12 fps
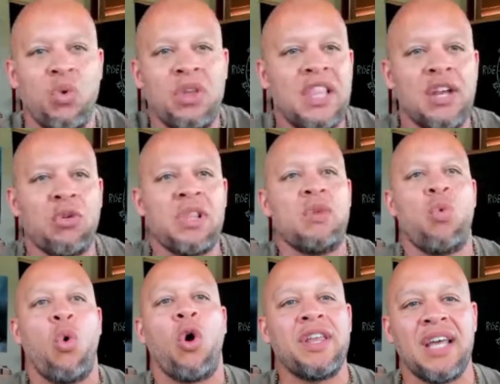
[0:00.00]
We're literally
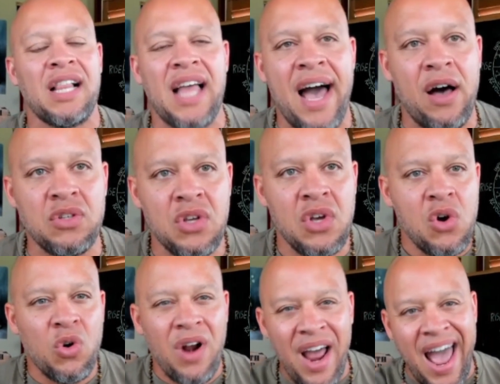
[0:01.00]
working the clouds.
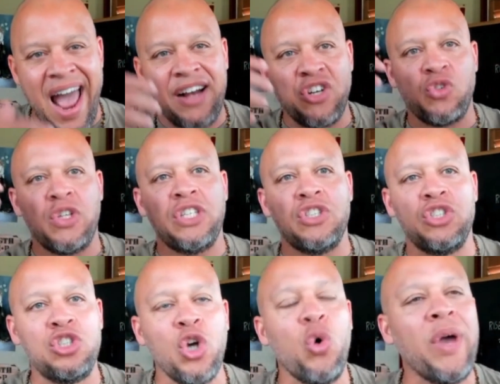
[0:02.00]
We're not actually
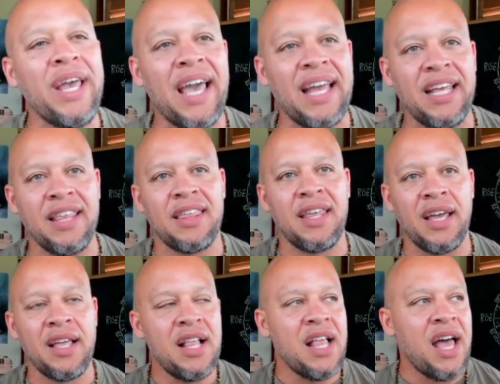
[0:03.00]
doing
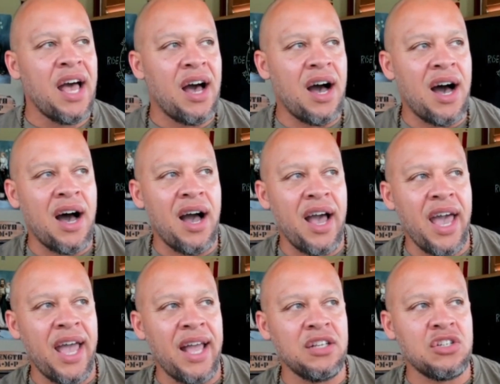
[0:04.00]
anything. Uh,
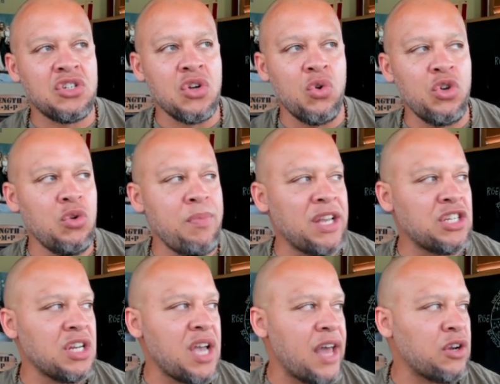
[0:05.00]
and so you
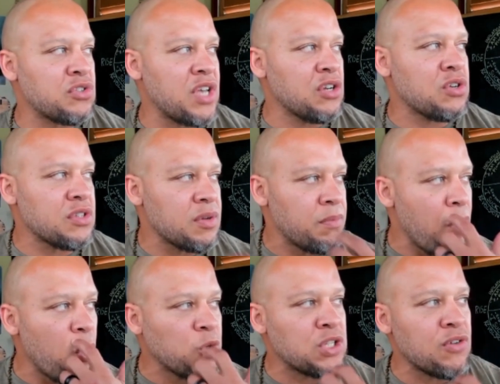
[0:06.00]
mentioned gynocentrism.
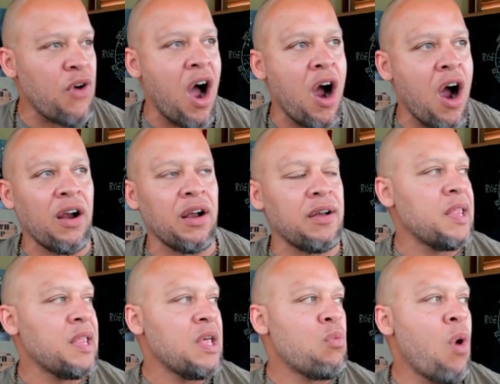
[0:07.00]
Most of our,
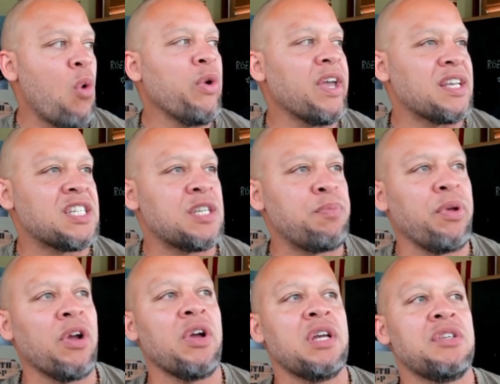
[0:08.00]
what we
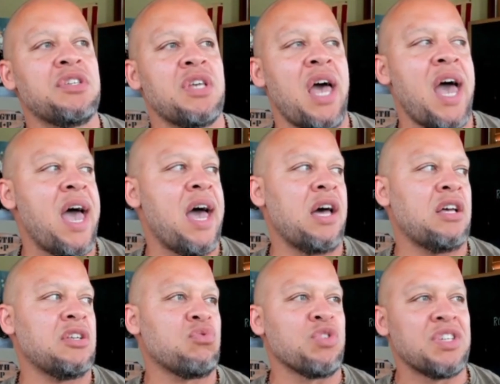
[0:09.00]
experience
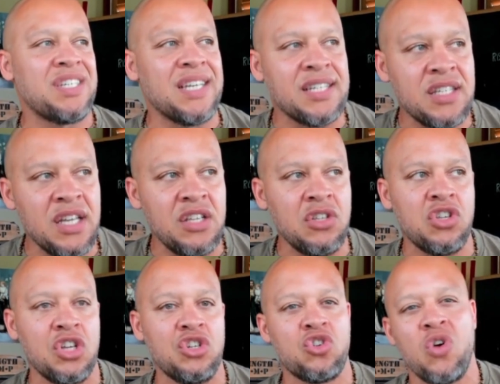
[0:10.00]
as resistance
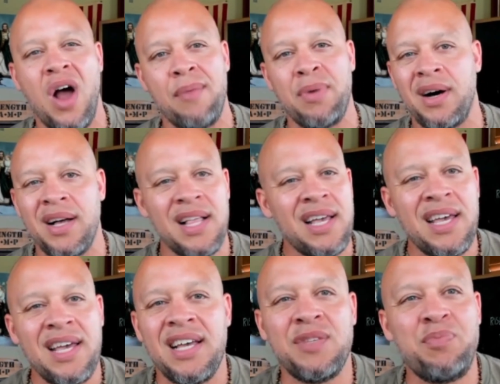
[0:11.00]
and trauma
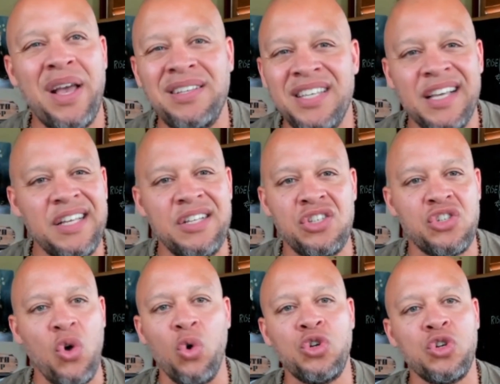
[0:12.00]
is basically
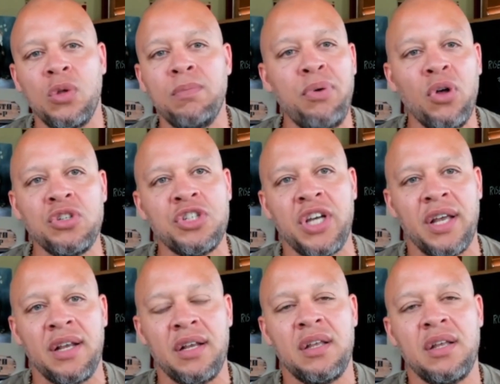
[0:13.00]
social
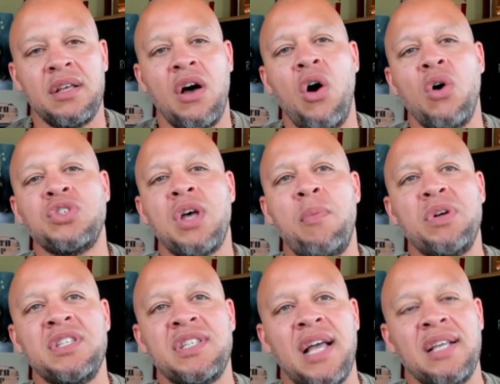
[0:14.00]
bullshit. Oh,
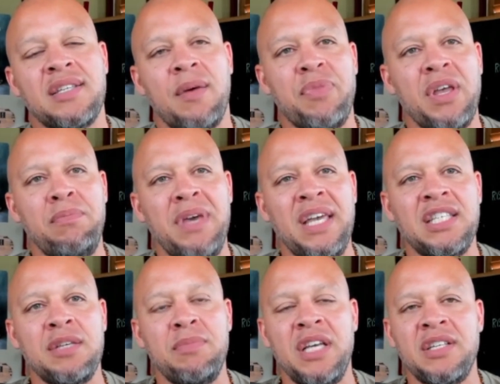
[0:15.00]
someone said something mean
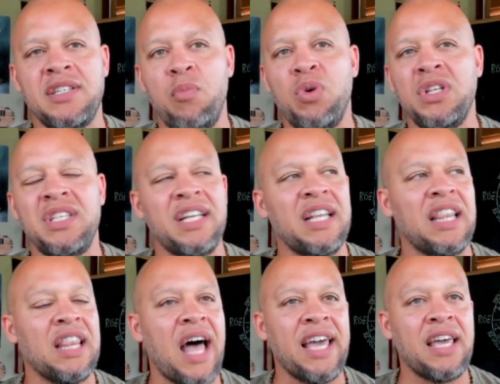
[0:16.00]
to me. Someone didn't
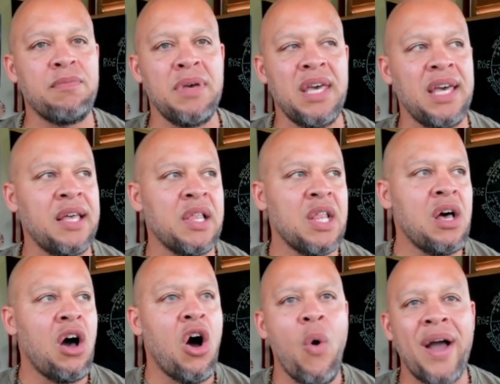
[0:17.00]
like me
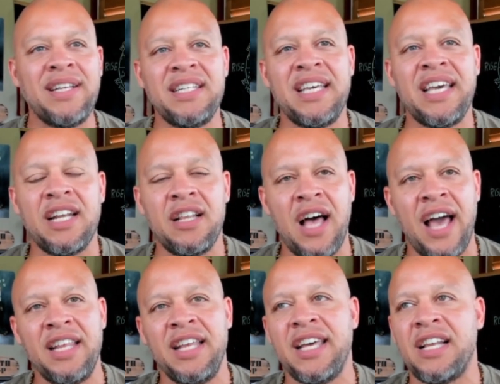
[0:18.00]
oh, I didn't get a, I
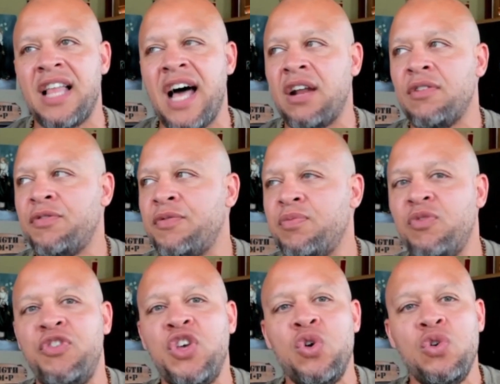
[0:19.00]
didn't get a lot of
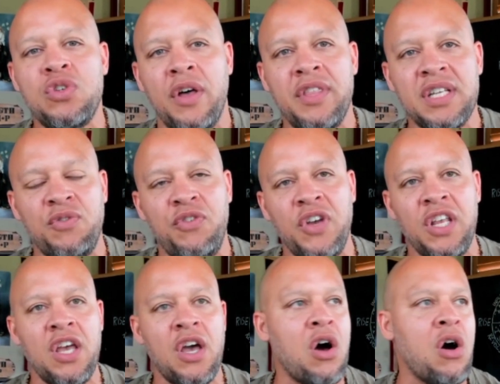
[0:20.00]
views on this
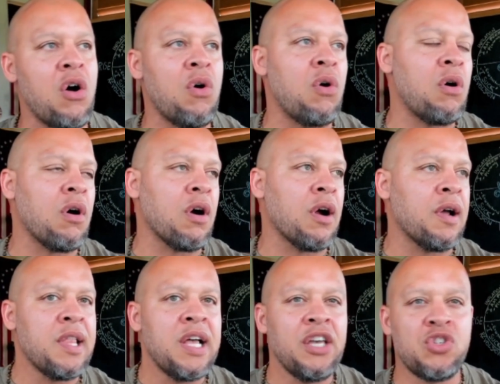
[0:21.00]
video, or
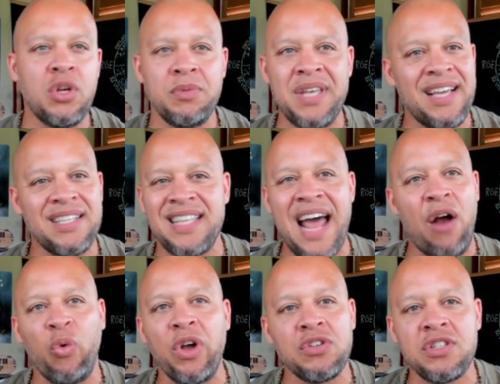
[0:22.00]
you see what I'm saying? It's
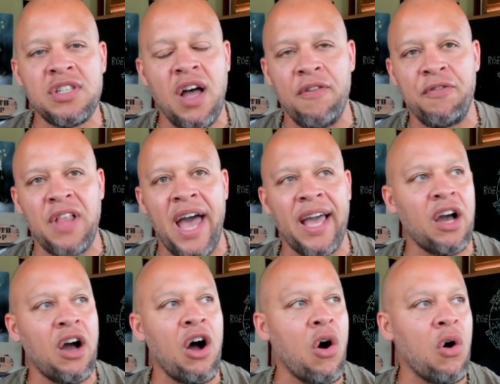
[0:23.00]
not real stuff
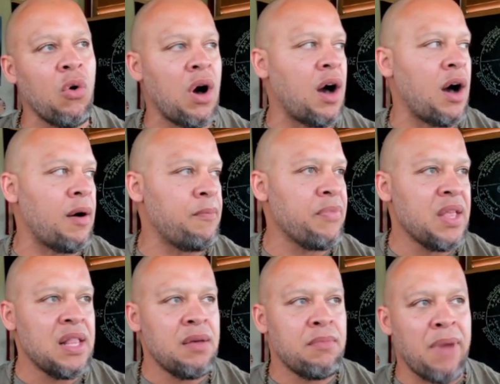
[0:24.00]
like, oh, um,
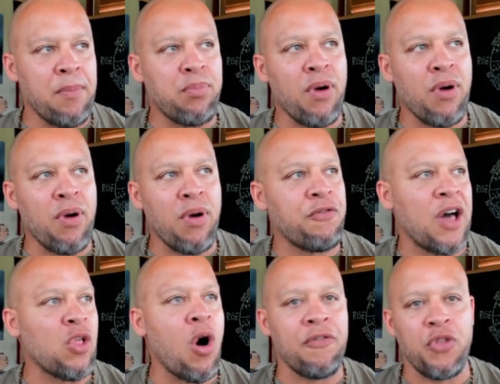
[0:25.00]
my brother
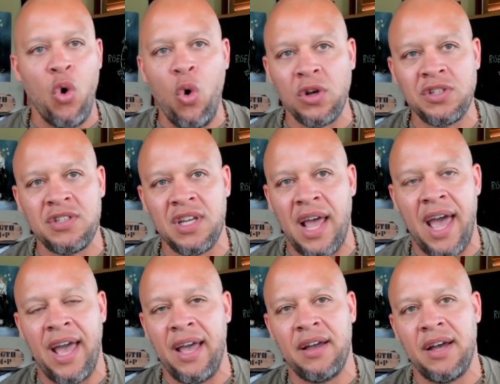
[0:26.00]
fell off the horse
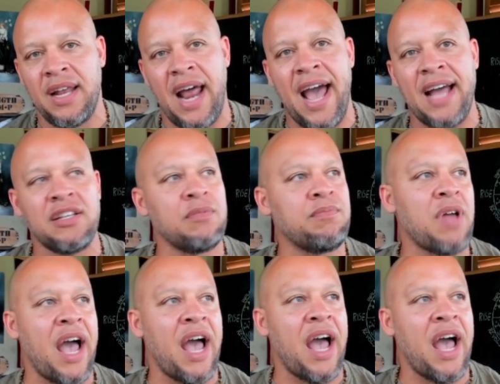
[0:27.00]
today, and I had to,
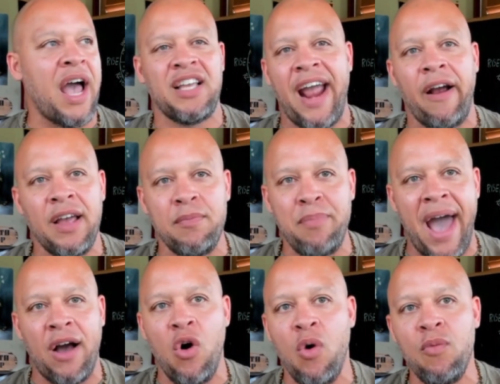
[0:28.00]
I had to carry him
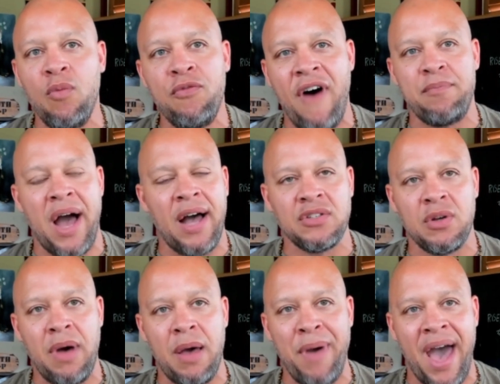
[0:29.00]
back home five miles
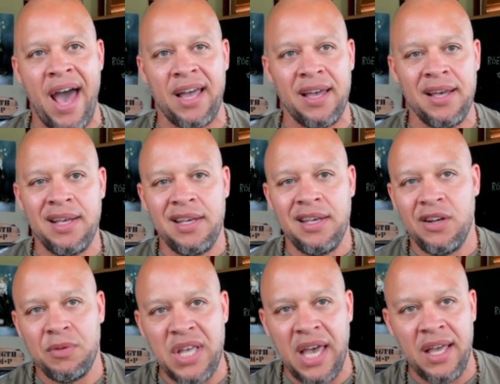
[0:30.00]
on my back. You know
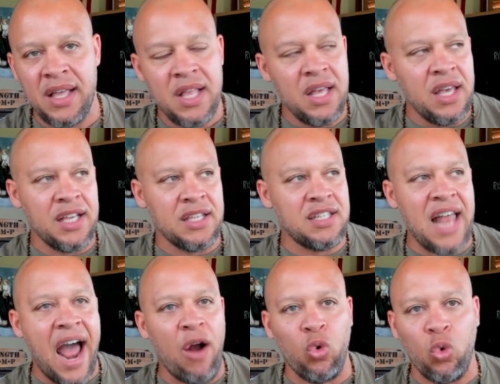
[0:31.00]
what I'm saying? It's
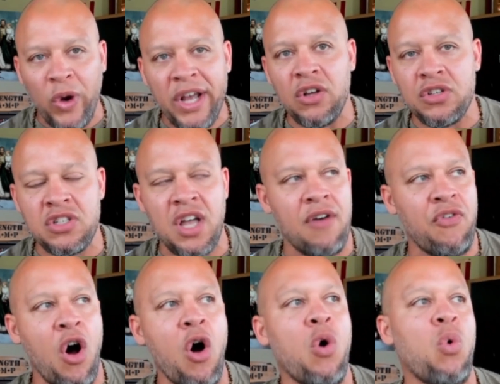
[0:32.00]
not real stuff.
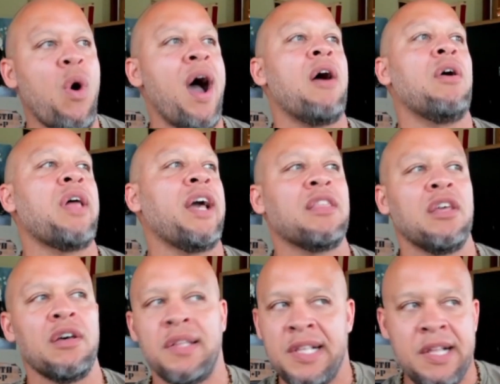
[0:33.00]
Oh, wow, like
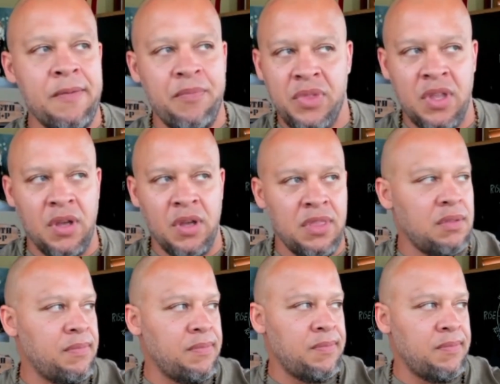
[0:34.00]
the, the,